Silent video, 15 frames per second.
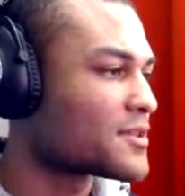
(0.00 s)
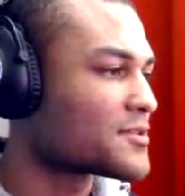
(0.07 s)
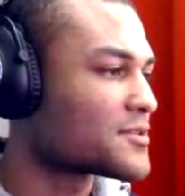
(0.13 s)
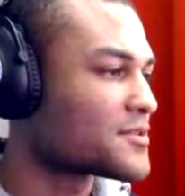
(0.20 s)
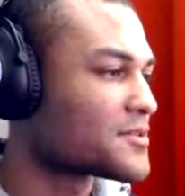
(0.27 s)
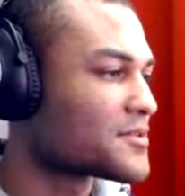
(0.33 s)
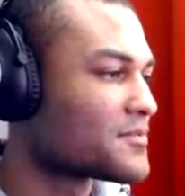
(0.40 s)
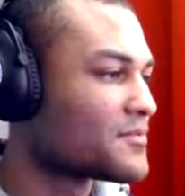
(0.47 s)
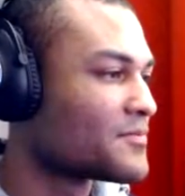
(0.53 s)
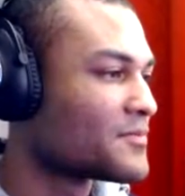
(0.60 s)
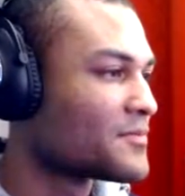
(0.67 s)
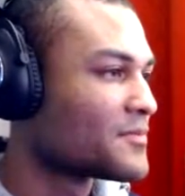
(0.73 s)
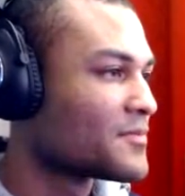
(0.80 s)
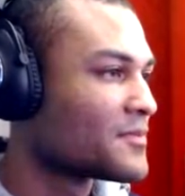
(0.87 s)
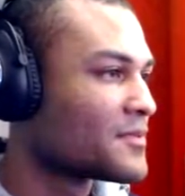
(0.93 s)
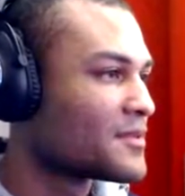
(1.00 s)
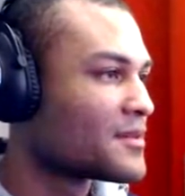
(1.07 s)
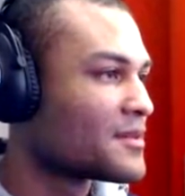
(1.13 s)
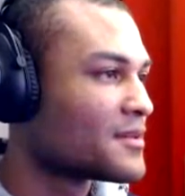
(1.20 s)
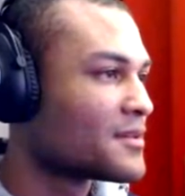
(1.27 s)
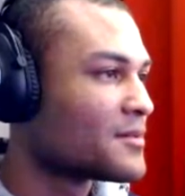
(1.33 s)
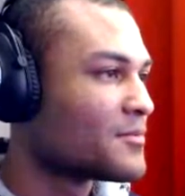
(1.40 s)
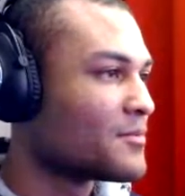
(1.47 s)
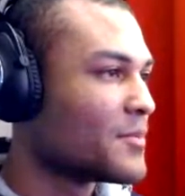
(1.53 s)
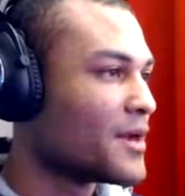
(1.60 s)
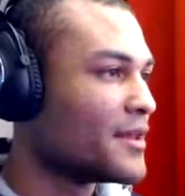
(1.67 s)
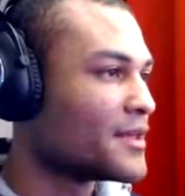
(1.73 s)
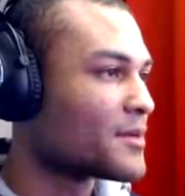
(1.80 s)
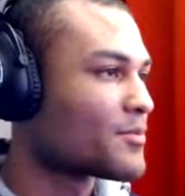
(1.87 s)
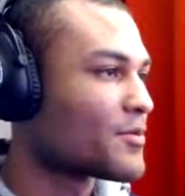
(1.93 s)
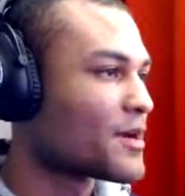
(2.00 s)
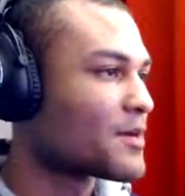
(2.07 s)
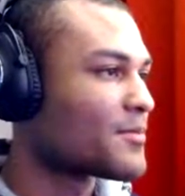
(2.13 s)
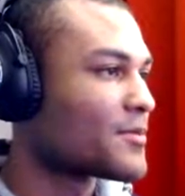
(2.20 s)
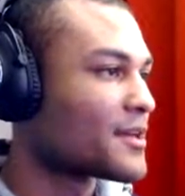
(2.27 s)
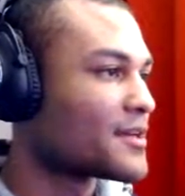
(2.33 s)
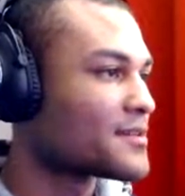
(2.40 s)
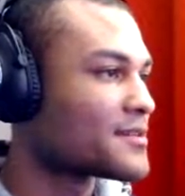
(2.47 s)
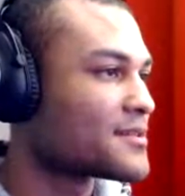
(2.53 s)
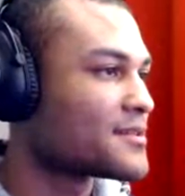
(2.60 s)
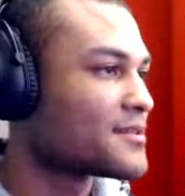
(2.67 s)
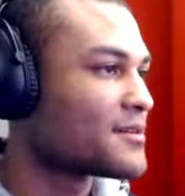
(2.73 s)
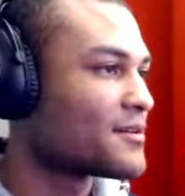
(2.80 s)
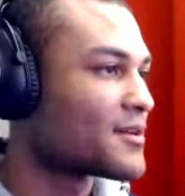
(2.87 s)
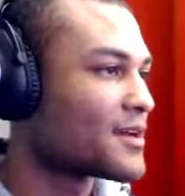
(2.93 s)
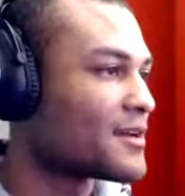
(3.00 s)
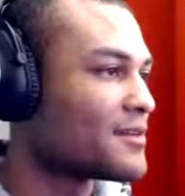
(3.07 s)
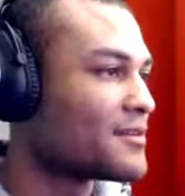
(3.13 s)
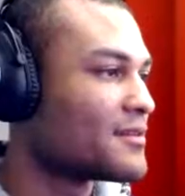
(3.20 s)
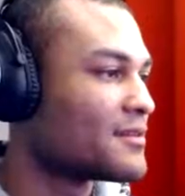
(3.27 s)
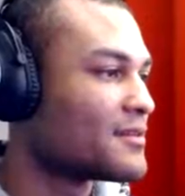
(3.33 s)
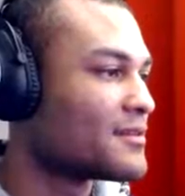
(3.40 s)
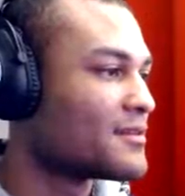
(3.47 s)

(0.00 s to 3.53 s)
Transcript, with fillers: that's... Mainly the piranha plants. Okay.